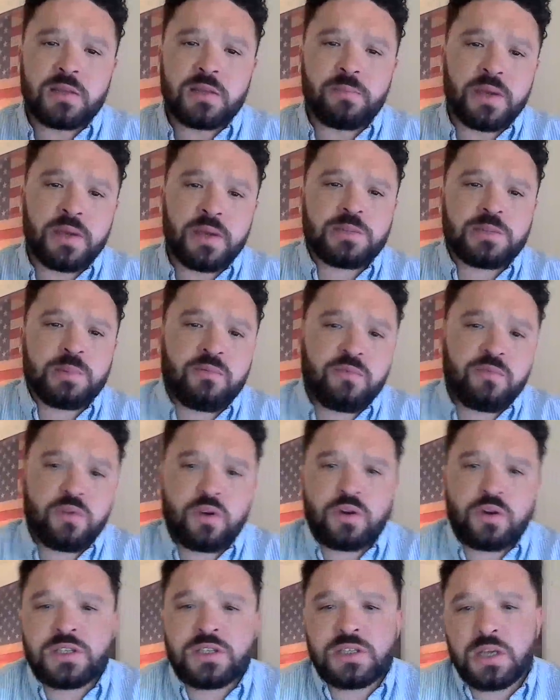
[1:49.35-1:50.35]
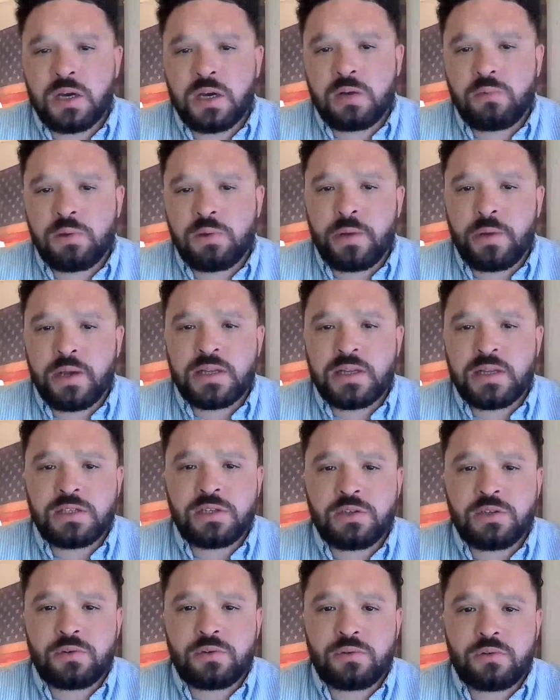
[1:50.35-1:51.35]
The basement floors, we plan
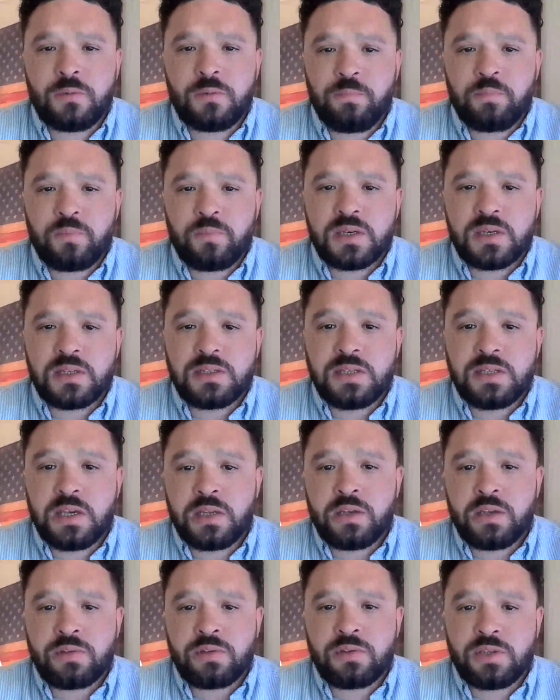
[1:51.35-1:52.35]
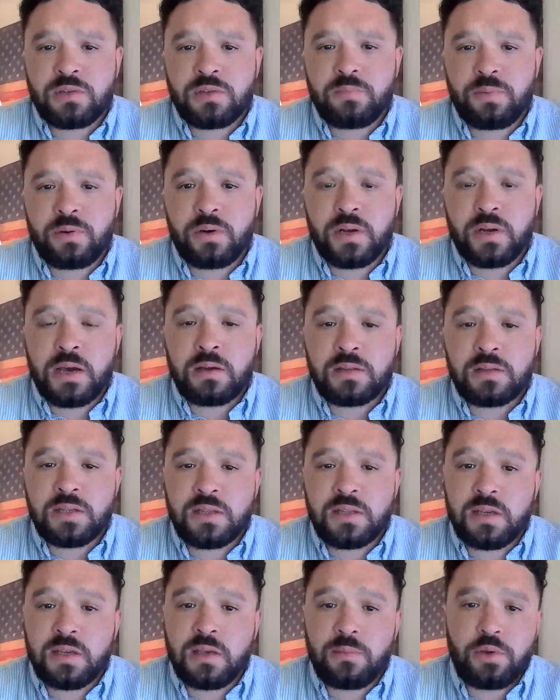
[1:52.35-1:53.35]
to continue to put out
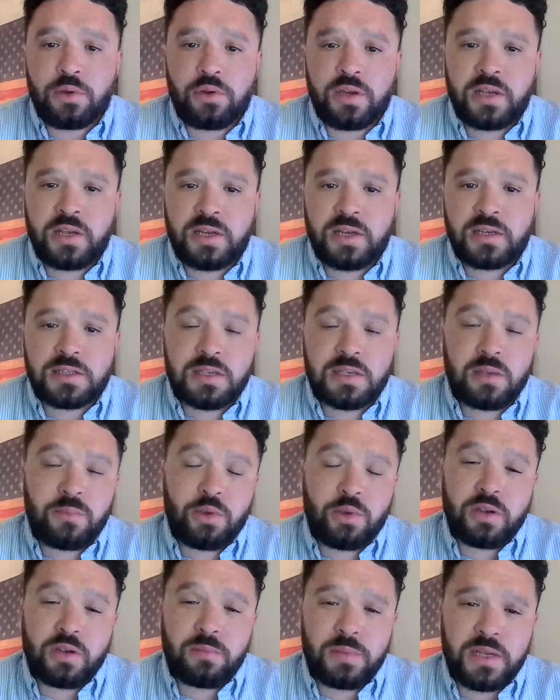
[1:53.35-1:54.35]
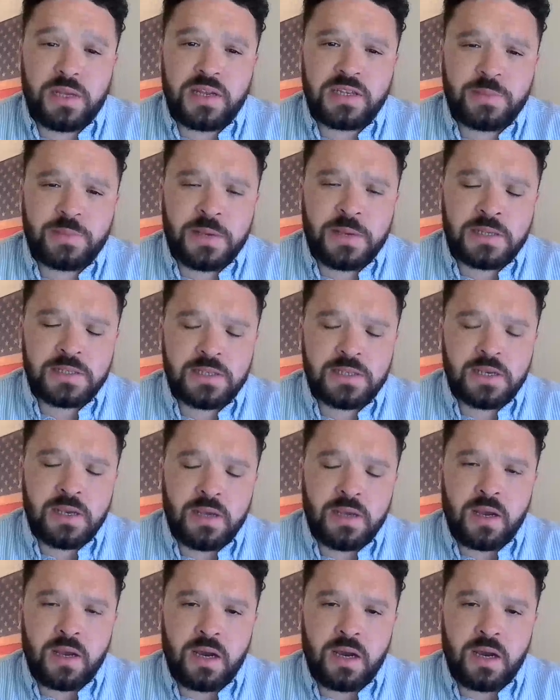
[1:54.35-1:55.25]
to the community as community meeting space,